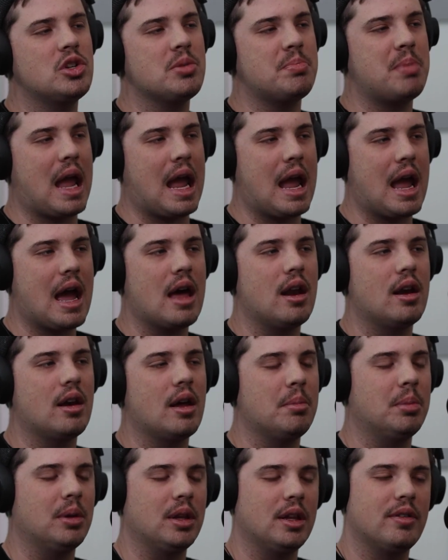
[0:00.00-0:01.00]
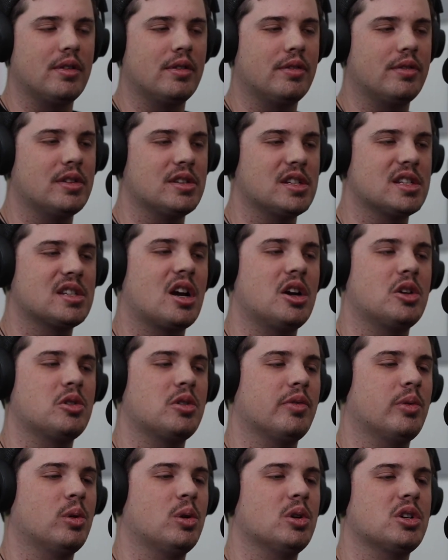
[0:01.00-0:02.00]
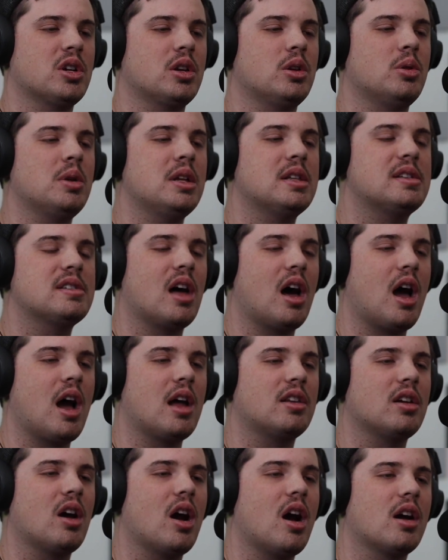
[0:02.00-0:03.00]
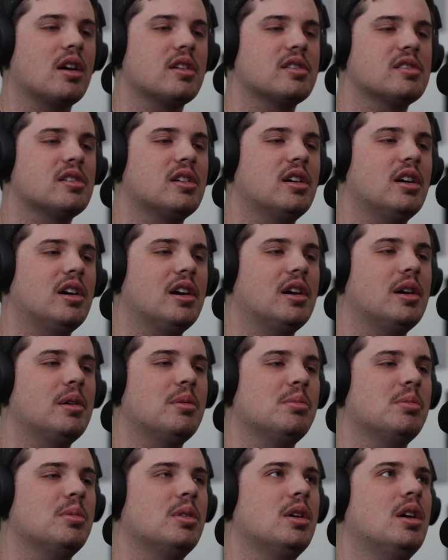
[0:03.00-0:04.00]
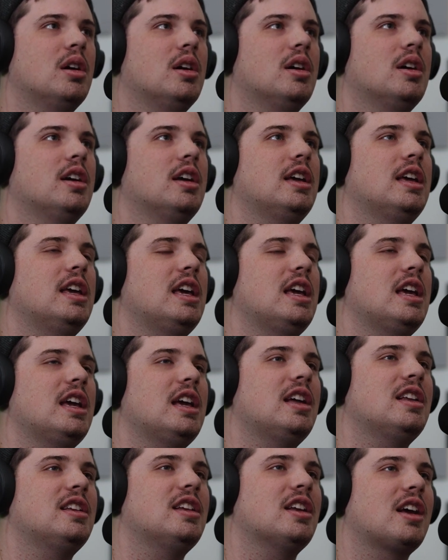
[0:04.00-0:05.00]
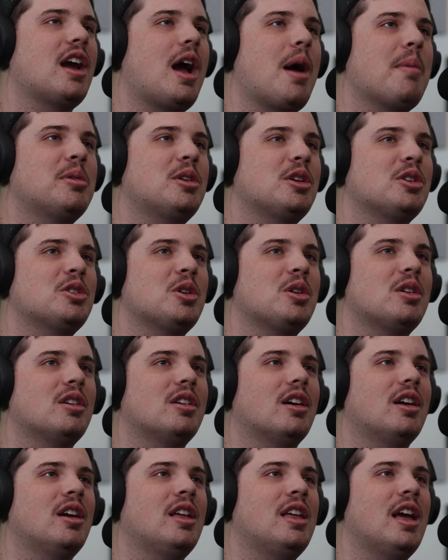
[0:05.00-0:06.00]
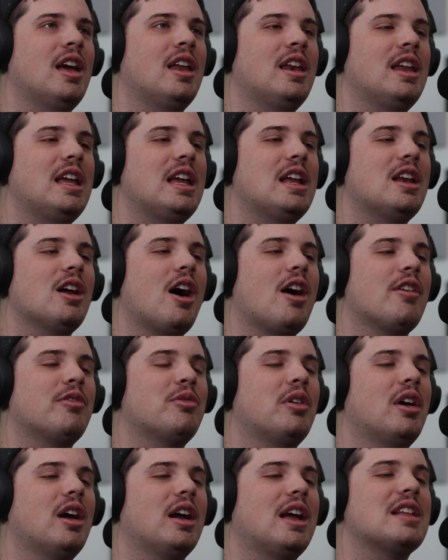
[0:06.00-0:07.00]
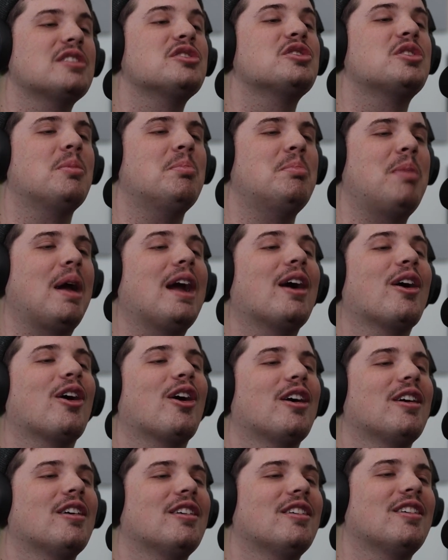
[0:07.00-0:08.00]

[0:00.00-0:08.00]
Japan, I believe, is his country of origin, who eats the hot dogs. He did a competition and eat off against a bear.